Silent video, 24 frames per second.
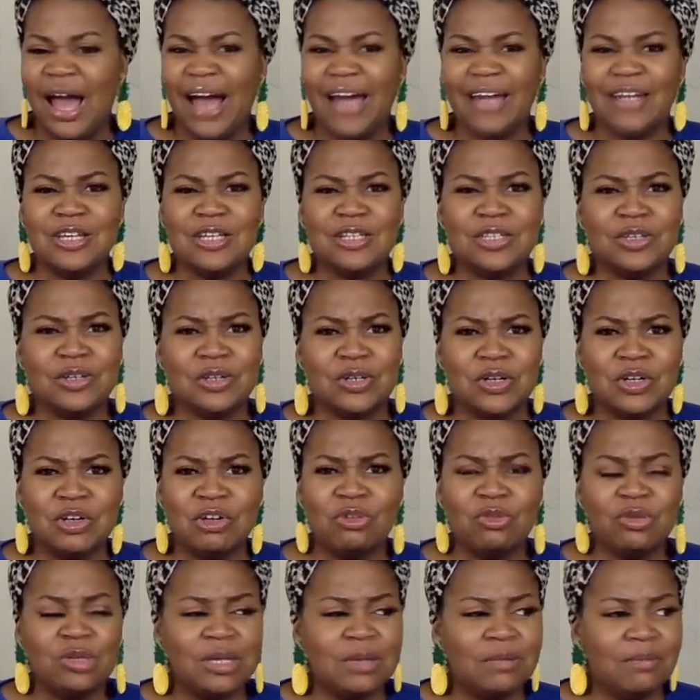I need to go
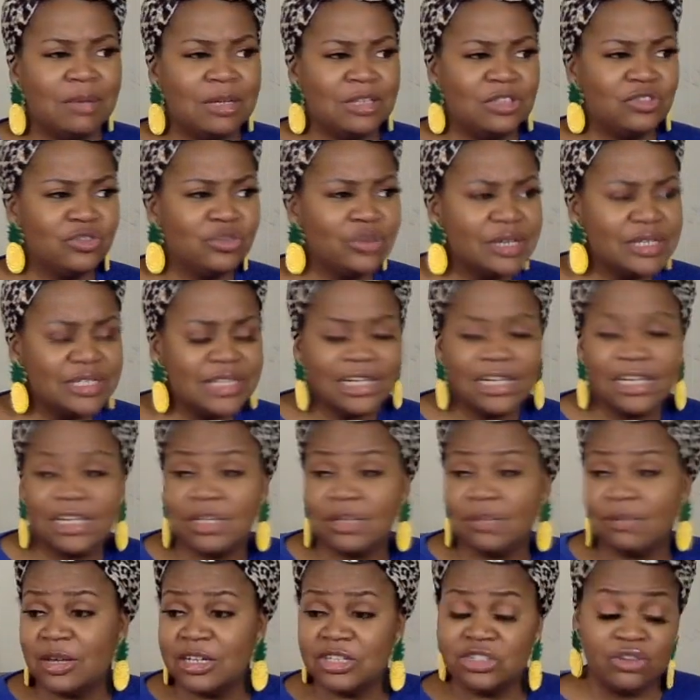get my dress. I need
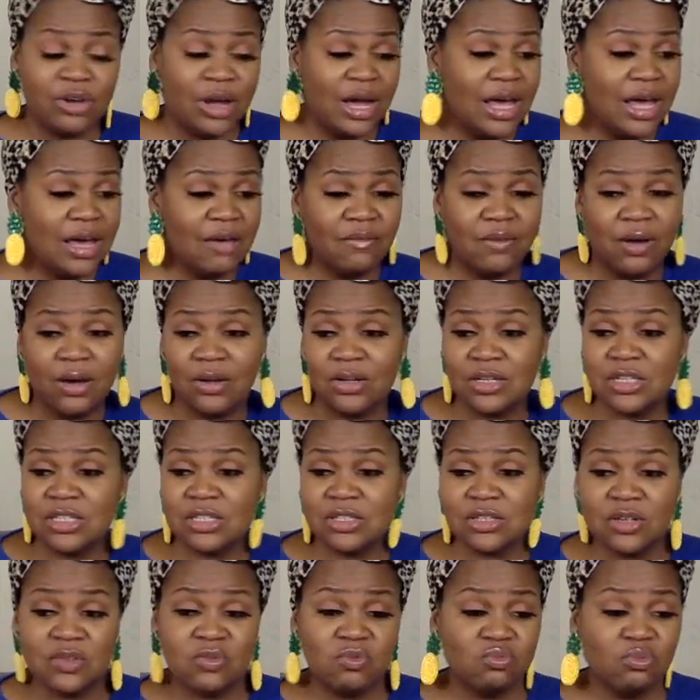to make sure I have all this
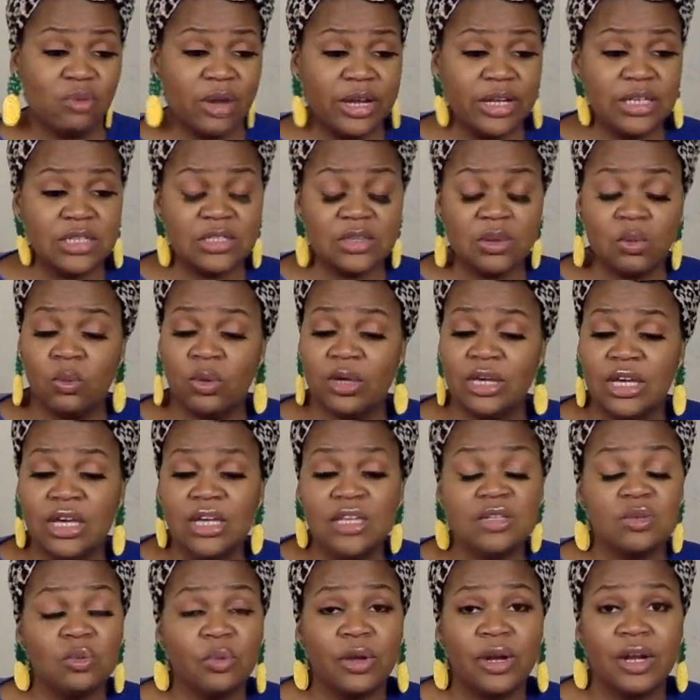stuff ready so when
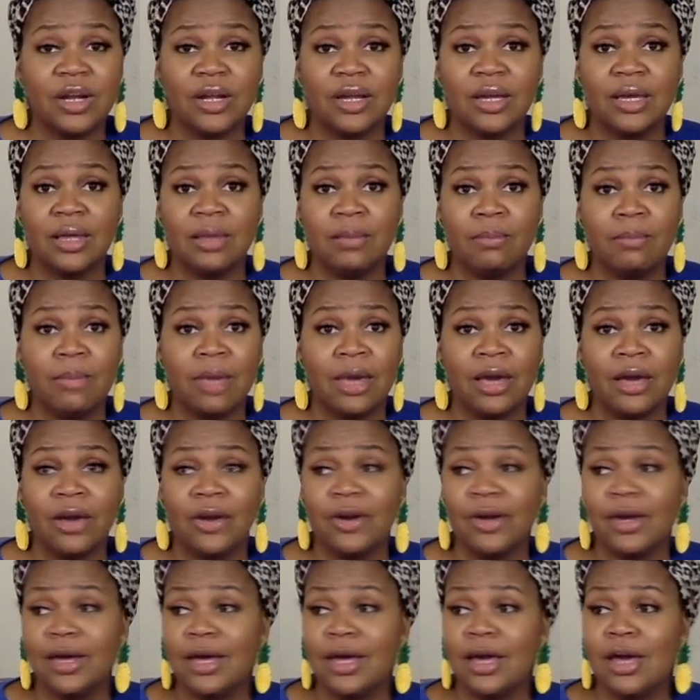he's ready to get
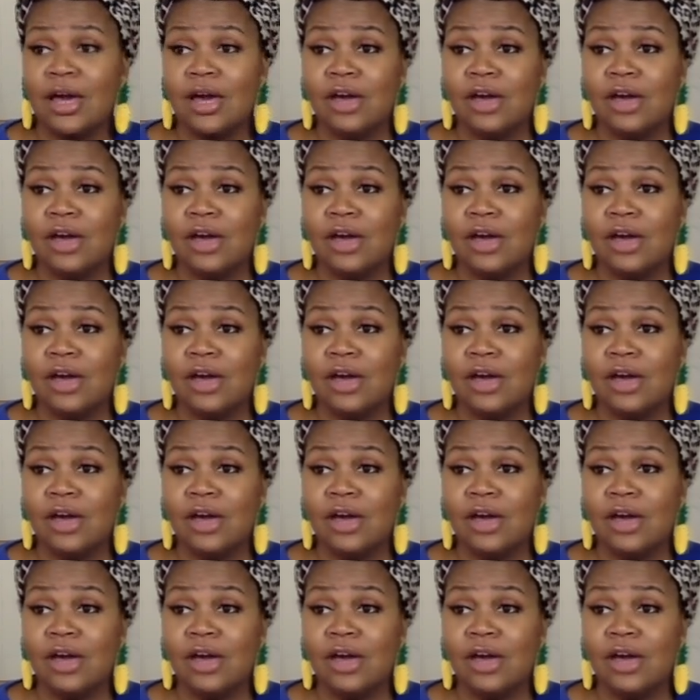married,